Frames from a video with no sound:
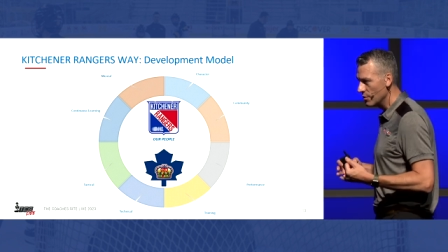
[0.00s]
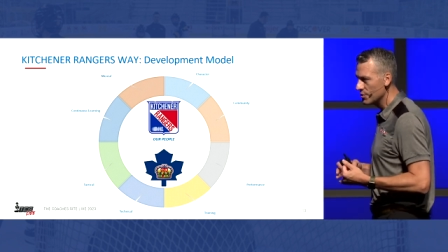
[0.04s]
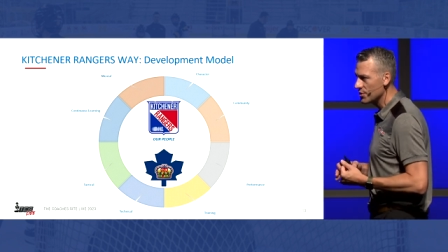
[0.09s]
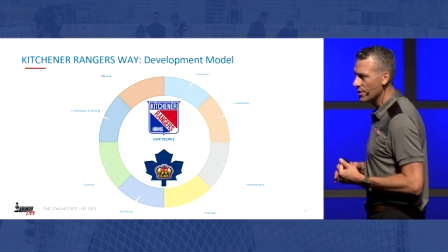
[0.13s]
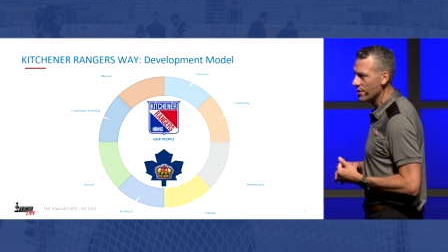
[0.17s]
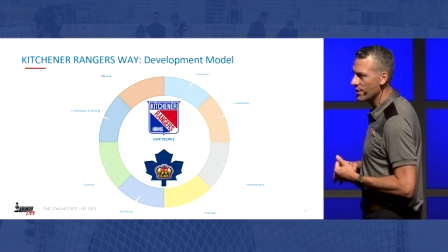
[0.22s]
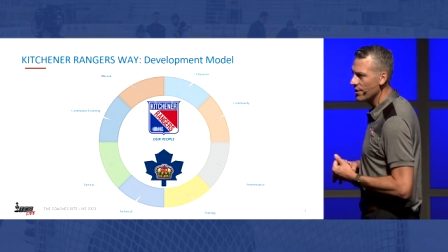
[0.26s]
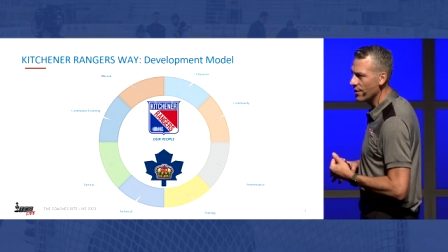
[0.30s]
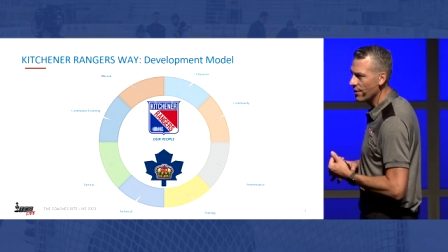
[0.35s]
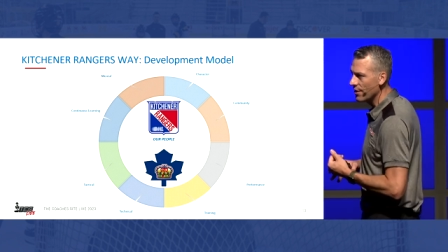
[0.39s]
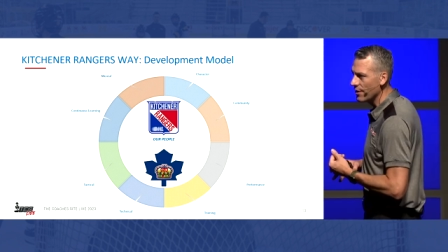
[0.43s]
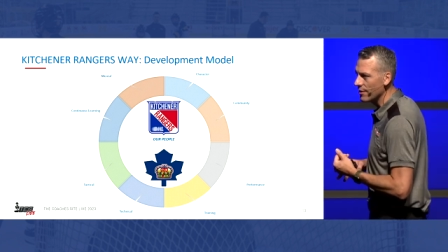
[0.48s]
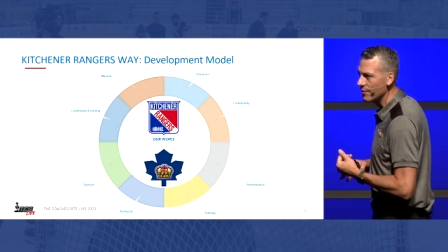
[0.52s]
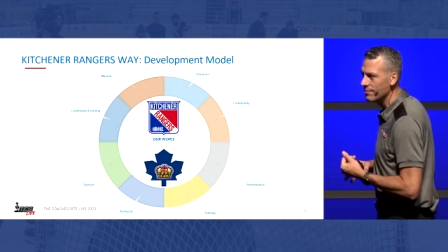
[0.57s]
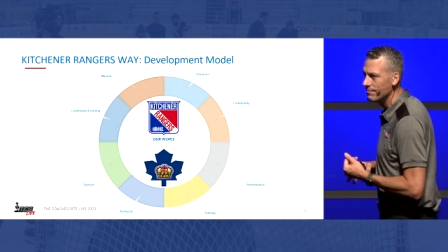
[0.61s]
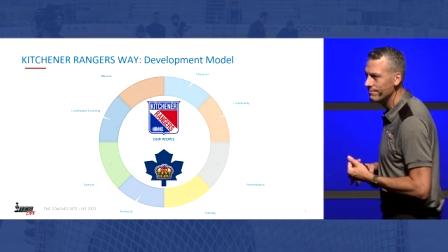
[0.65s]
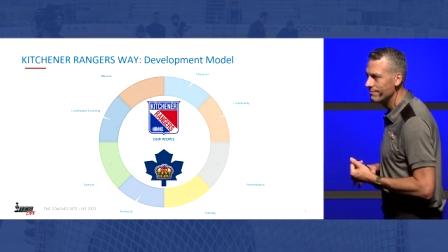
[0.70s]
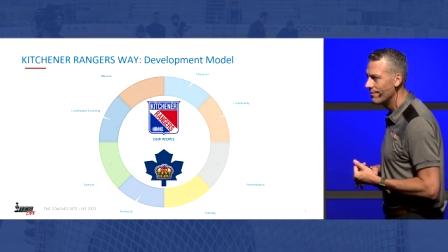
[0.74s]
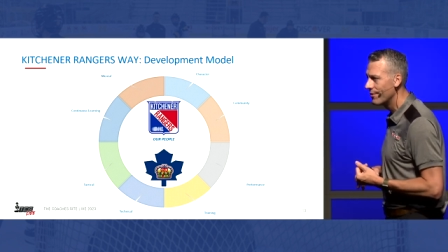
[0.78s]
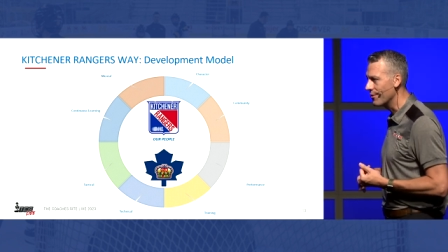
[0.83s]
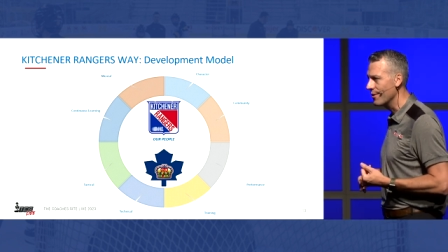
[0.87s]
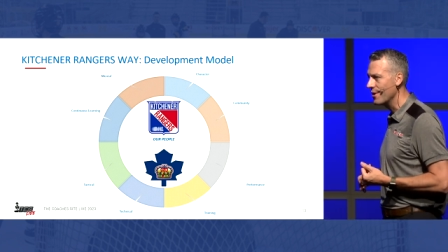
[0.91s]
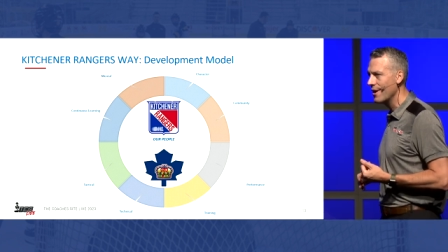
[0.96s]
those are your
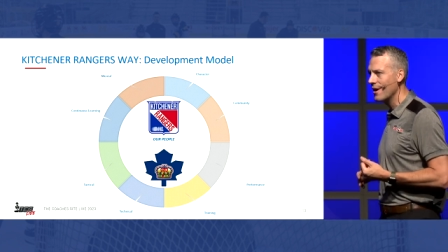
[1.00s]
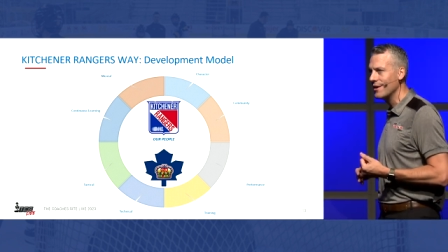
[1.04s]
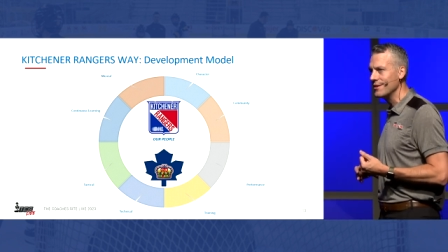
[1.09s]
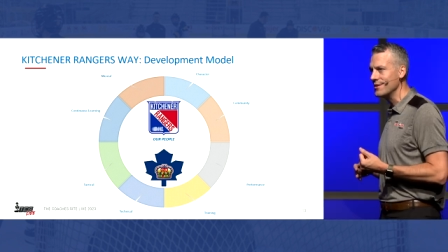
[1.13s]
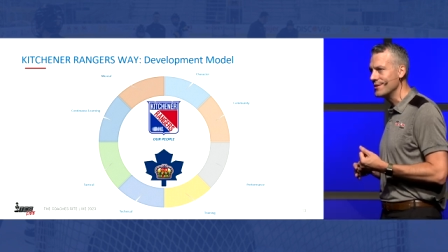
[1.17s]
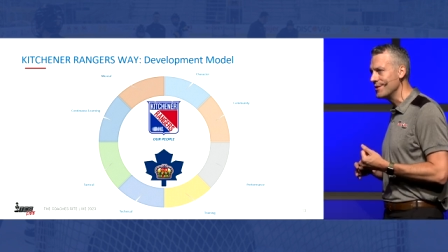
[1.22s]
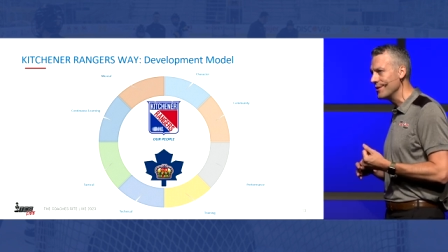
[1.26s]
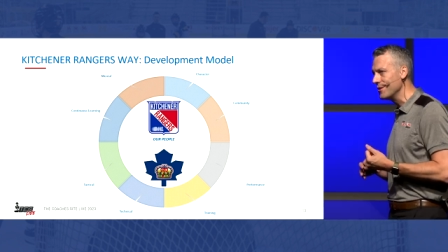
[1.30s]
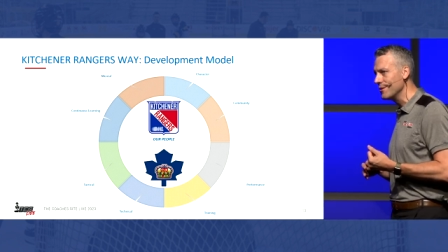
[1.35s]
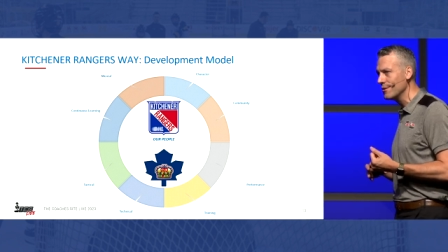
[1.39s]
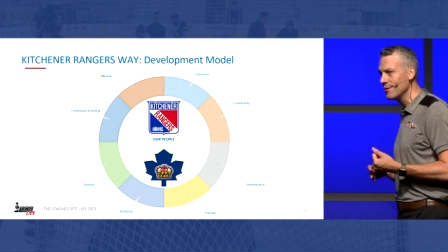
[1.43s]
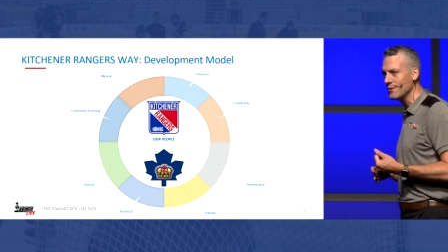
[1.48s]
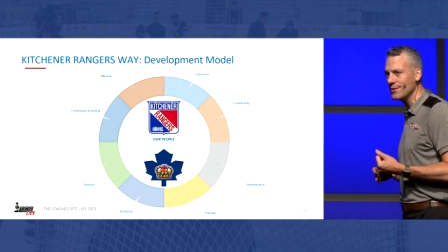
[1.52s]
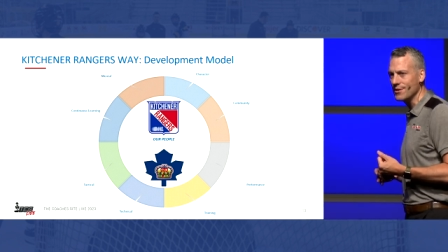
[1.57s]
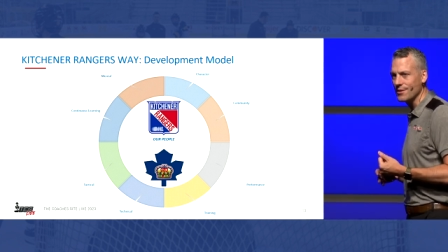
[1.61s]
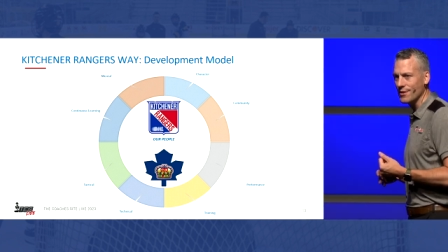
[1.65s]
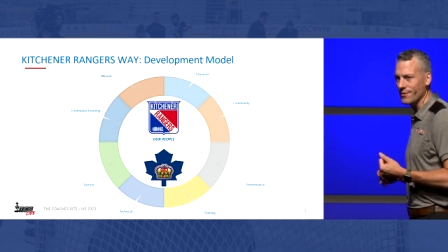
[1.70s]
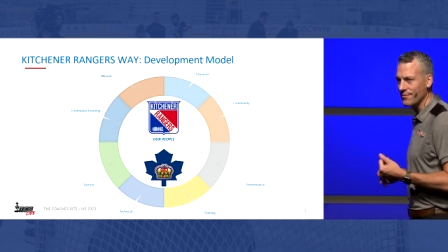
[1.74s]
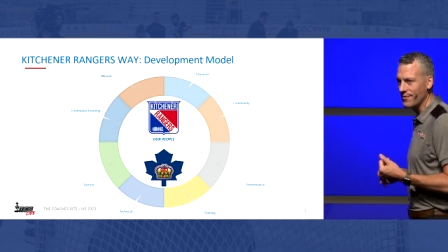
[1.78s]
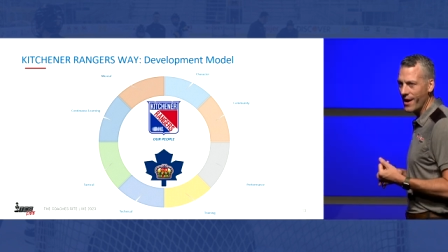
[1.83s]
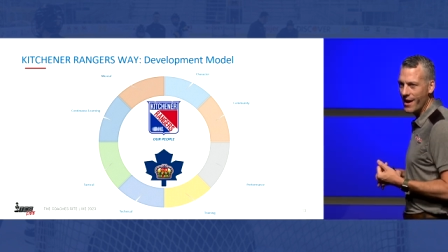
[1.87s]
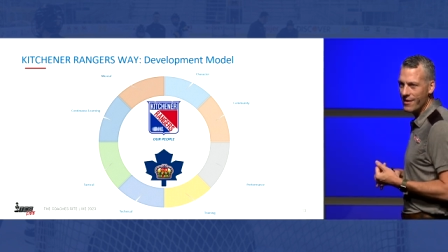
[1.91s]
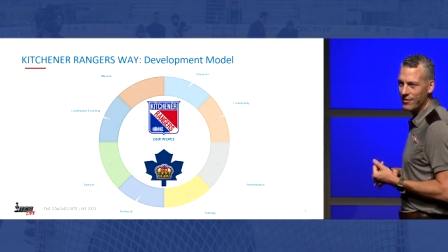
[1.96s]
3-on-2s,
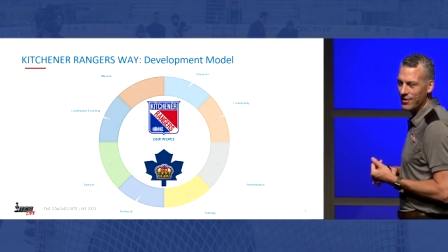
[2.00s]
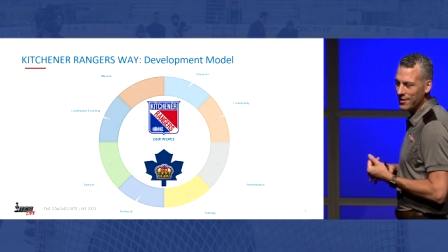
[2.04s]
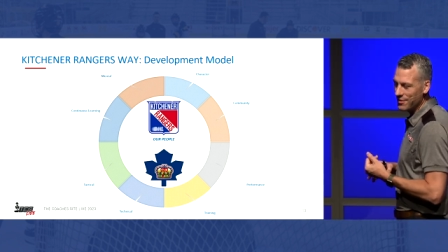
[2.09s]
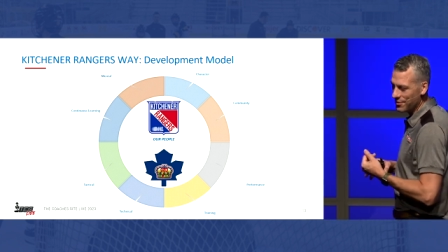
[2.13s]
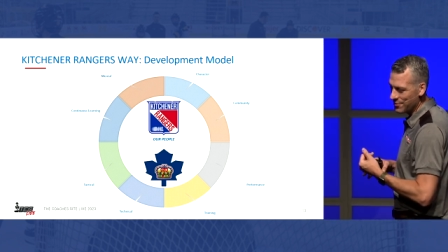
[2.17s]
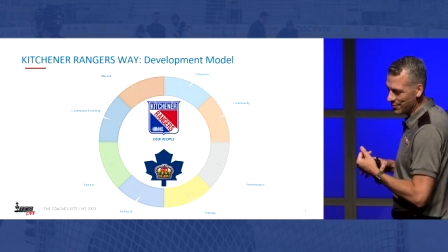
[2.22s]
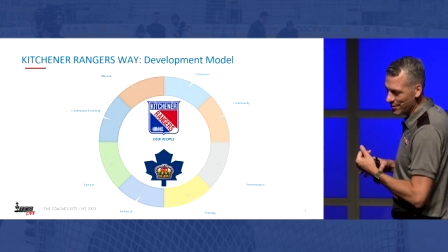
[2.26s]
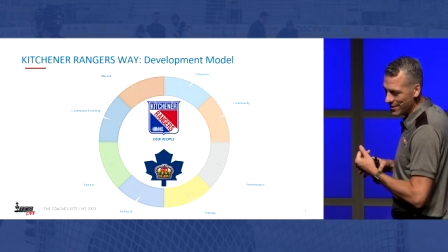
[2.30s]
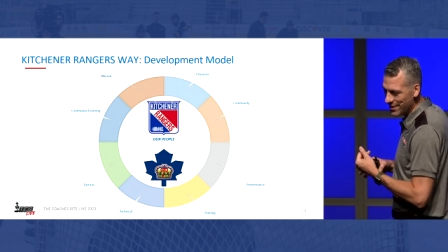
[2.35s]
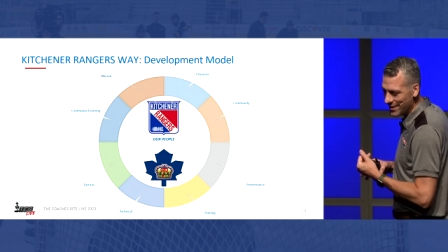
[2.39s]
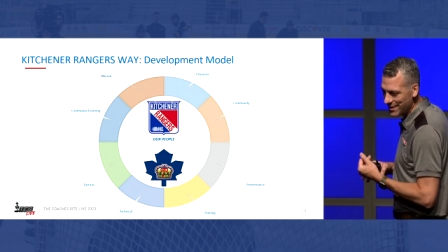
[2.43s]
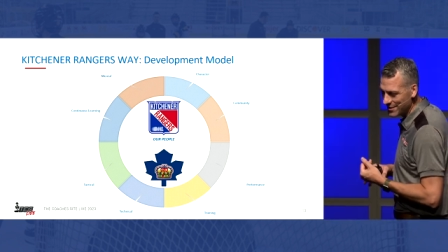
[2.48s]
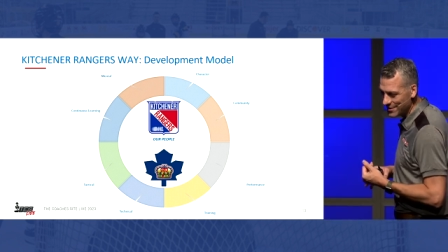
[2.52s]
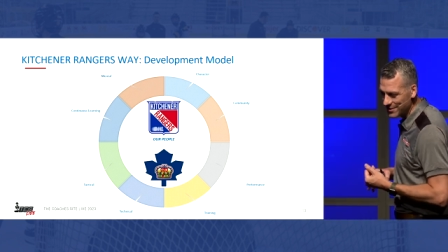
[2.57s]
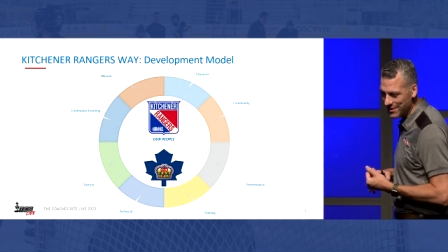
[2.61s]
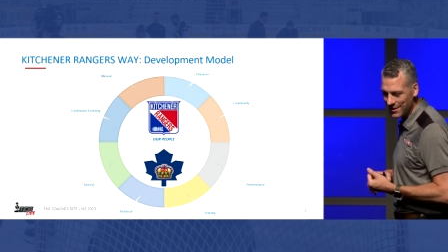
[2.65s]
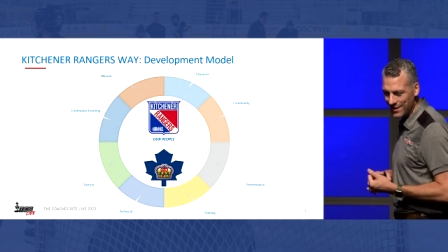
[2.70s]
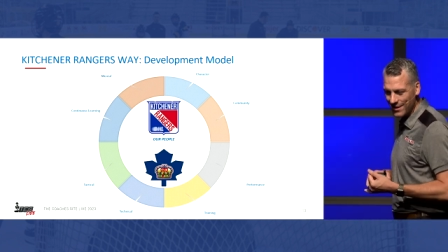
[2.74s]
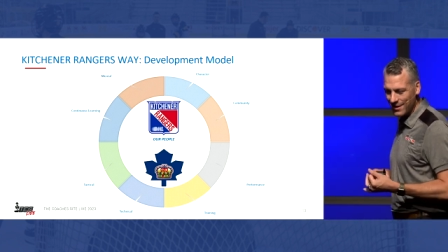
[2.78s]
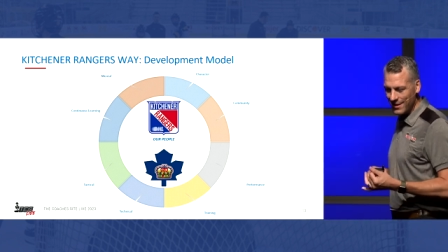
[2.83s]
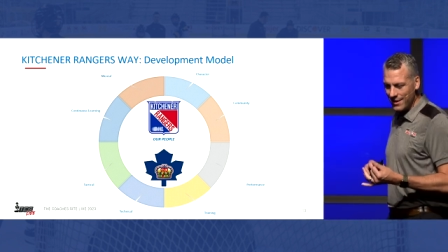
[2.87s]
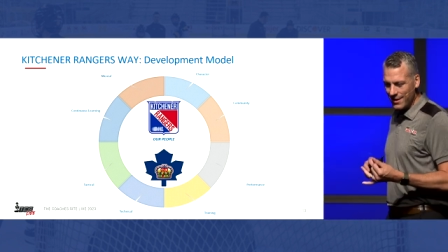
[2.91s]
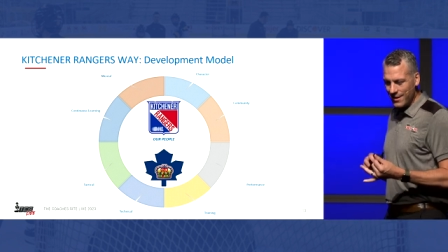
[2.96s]
your 5-on-3s,